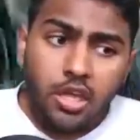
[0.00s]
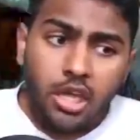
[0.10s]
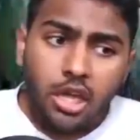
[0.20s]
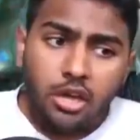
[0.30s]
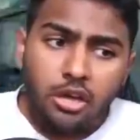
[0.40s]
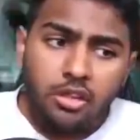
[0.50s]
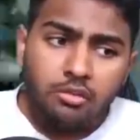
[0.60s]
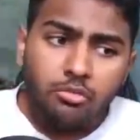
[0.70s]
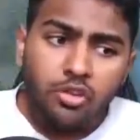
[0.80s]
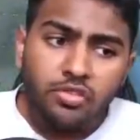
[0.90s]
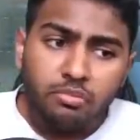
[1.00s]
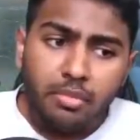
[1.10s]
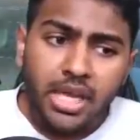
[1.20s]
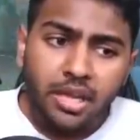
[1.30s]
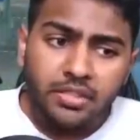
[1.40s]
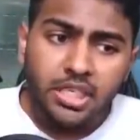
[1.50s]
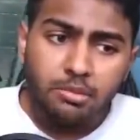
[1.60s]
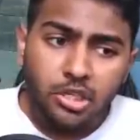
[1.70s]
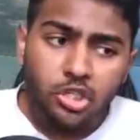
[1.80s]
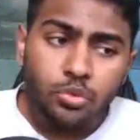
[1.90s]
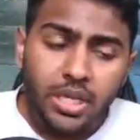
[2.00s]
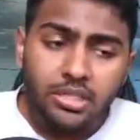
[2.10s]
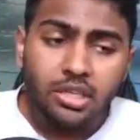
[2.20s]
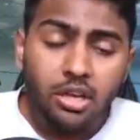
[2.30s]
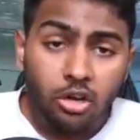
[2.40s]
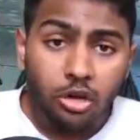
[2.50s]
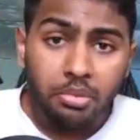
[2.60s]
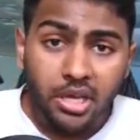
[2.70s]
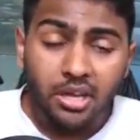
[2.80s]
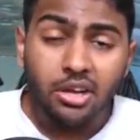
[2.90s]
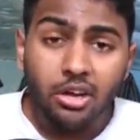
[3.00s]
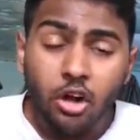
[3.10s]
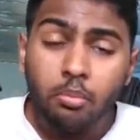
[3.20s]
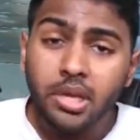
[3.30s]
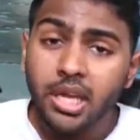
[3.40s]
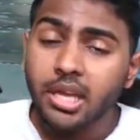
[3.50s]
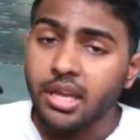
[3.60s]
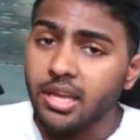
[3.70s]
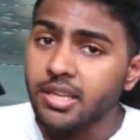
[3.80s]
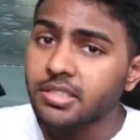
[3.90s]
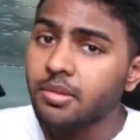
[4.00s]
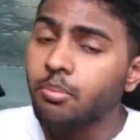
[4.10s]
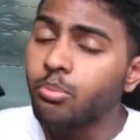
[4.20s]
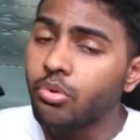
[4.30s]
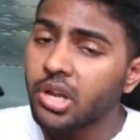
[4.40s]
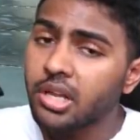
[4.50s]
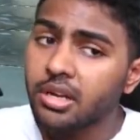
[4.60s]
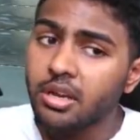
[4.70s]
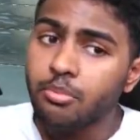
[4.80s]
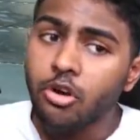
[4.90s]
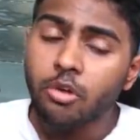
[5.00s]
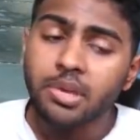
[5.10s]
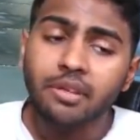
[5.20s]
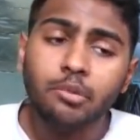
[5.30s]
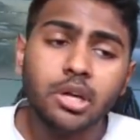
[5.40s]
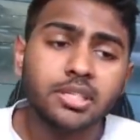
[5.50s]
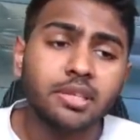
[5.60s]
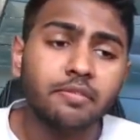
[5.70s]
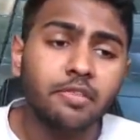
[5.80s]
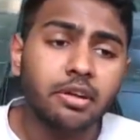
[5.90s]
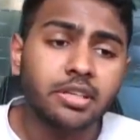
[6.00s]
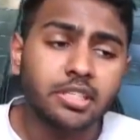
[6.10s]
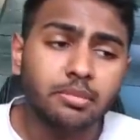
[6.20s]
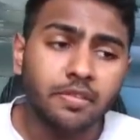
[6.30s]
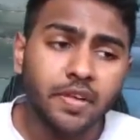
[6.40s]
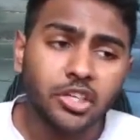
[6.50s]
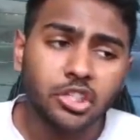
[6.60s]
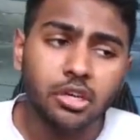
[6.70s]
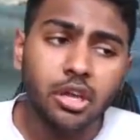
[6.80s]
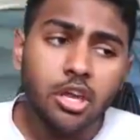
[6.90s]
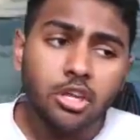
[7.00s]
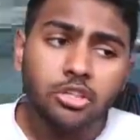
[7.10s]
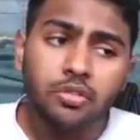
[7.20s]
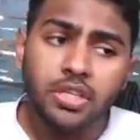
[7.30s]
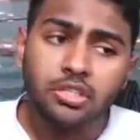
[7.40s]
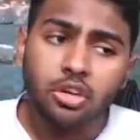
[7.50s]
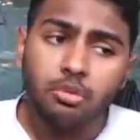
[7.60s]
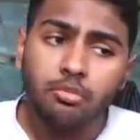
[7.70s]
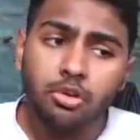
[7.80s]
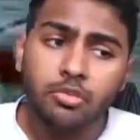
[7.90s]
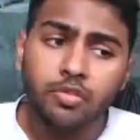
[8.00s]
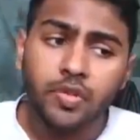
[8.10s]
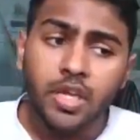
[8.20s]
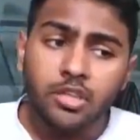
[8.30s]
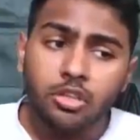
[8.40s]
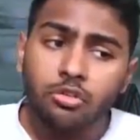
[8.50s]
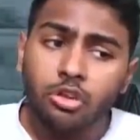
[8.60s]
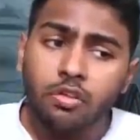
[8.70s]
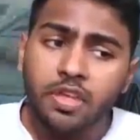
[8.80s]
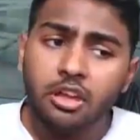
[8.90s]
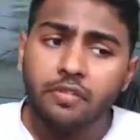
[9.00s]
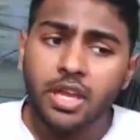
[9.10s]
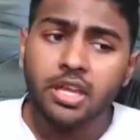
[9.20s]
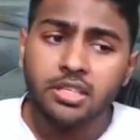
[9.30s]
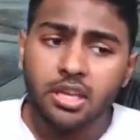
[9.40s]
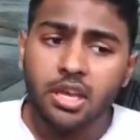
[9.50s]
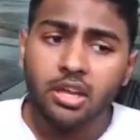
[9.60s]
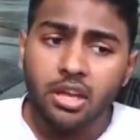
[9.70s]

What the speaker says: another move you may have seen me do is her hop kick. Her hop kick is brilliant. Her hop kick works in a very similar fashion to this combo move. So don't think of it as a